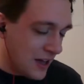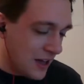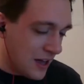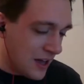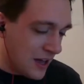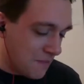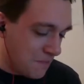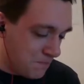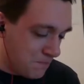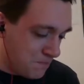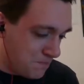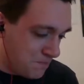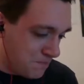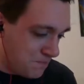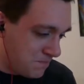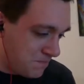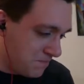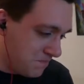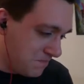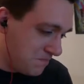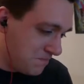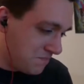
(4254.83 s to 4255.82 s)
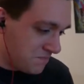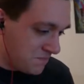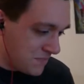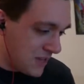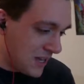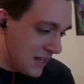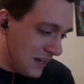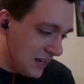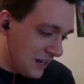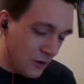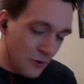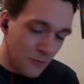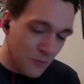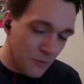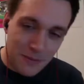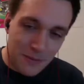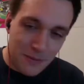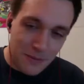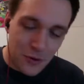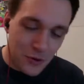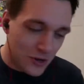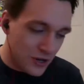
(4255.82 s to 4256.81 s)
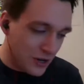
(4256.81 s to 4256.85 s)
a
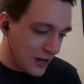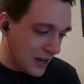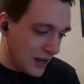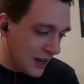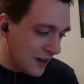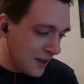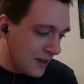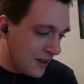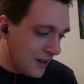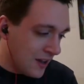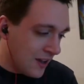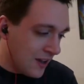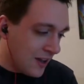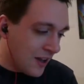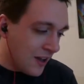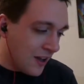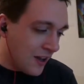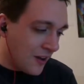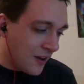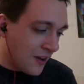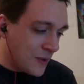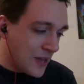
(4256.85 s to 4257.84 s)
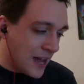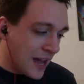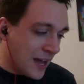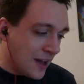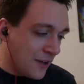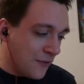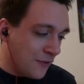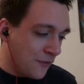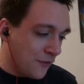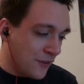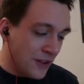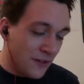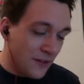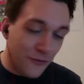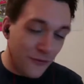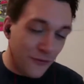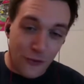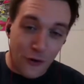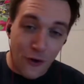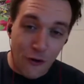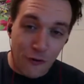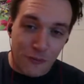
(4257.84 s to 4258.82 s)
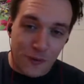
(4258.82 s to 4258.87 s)
little bit more than that, we have
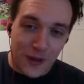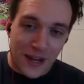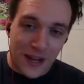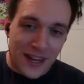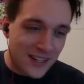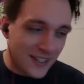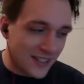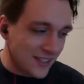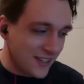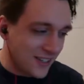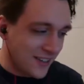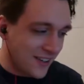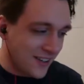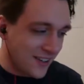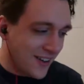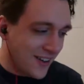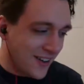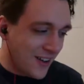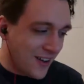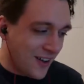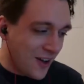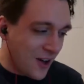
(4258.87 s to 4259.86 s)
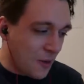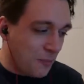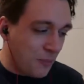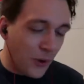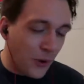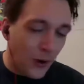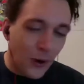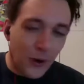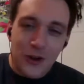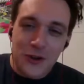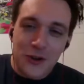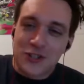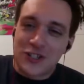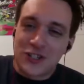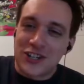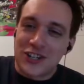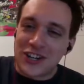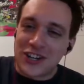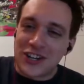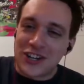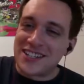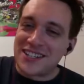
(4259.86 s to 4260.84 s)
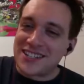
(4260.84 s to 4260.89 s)
at 4th place, Apollo
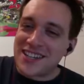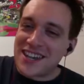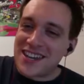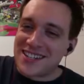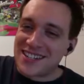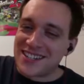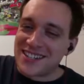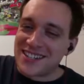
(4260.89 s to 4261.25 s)
Justice